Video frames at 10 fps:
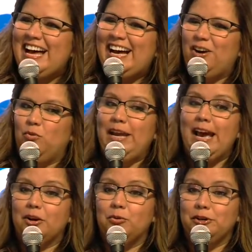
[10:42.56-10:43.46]
we
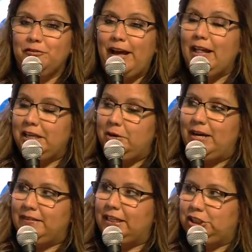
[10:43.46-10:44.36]
had a real value
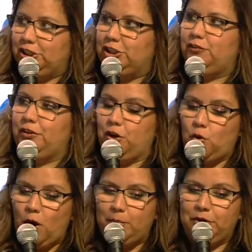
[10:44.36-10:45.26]
at that church for their
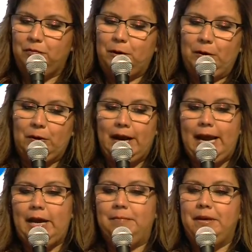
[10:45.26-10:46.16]
cooperative
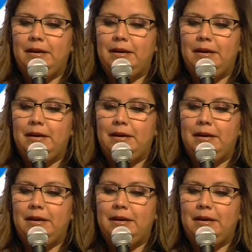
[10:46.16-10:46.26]
program,